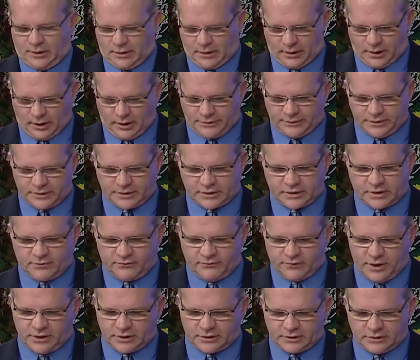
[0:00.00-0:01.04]
on this
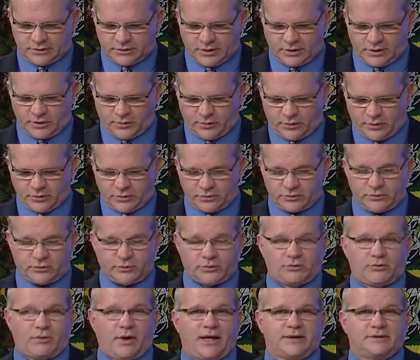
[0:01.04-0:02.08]
convention on the Persons
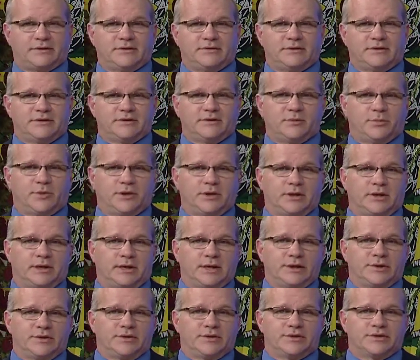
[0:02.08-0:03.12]
with Rights to
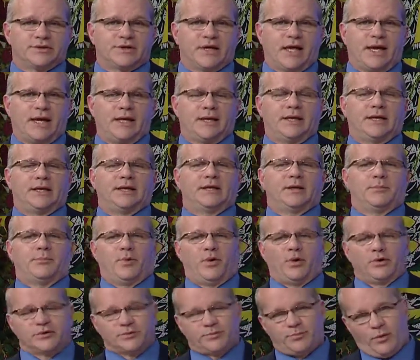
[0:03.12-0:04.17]
Disability in the Senate, and they
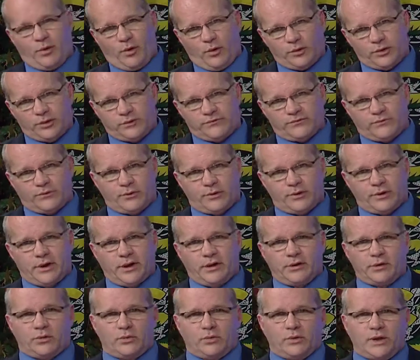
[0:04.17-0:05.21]
postponed it for
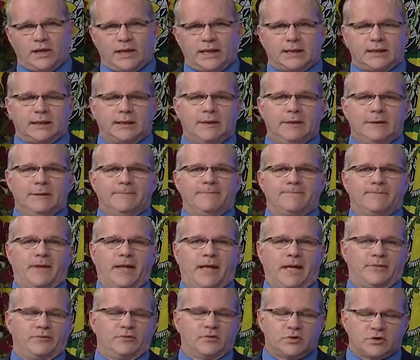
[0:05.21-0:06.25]
another week.
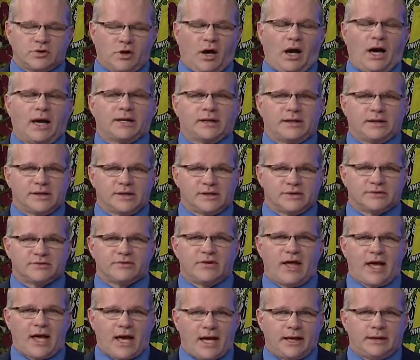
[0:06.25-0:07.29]
And the talk is
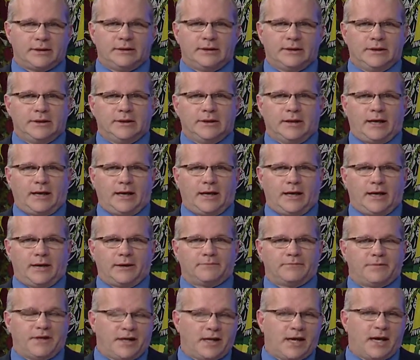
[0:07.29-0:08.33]
that
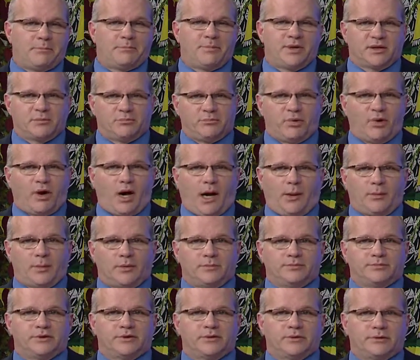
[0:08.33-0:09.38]
they got big
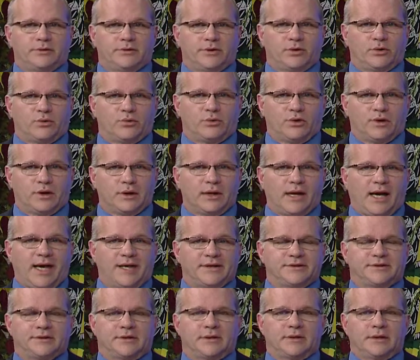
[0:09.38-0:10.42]
problems. They're
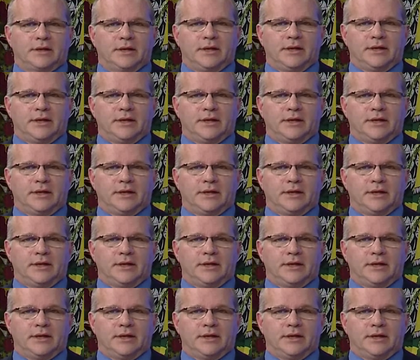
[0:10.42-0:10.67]
realizing